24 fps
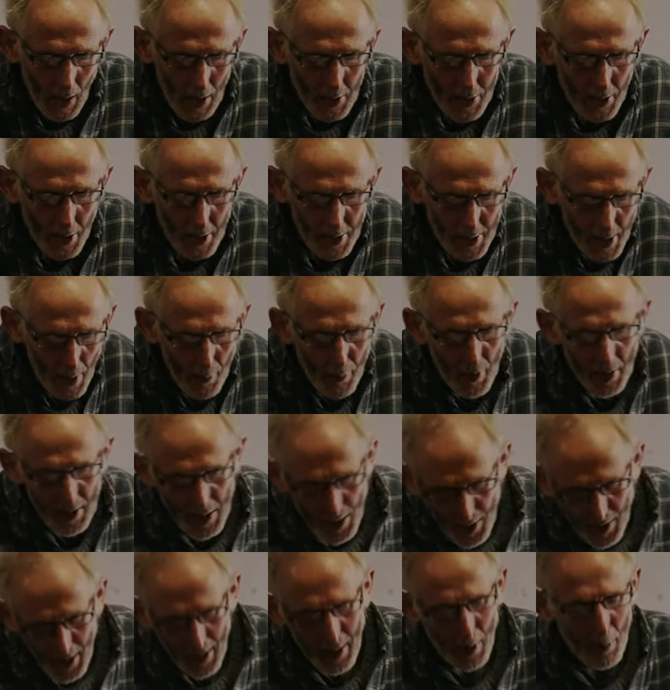So something
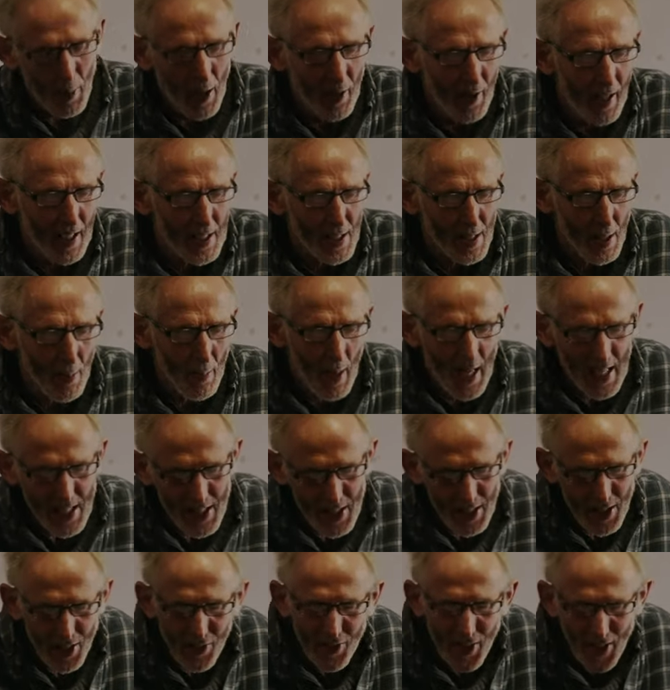to think about. That's the
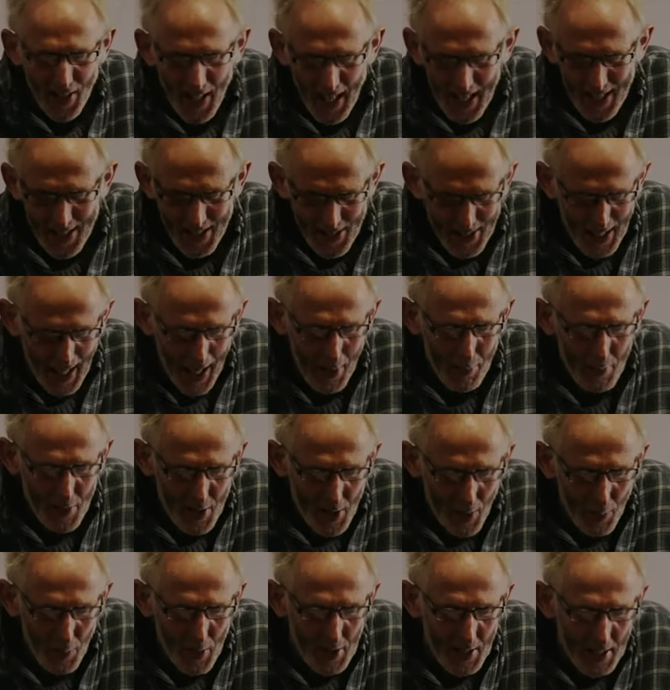message of the next
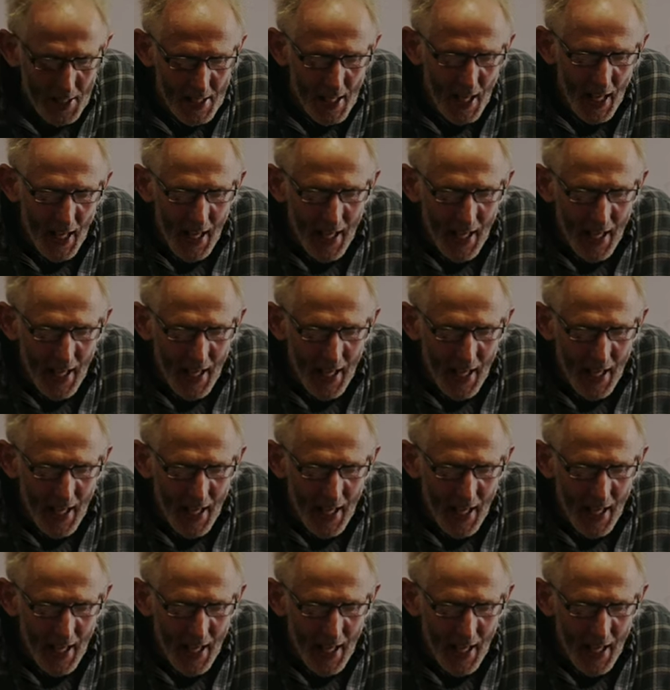chapter, but it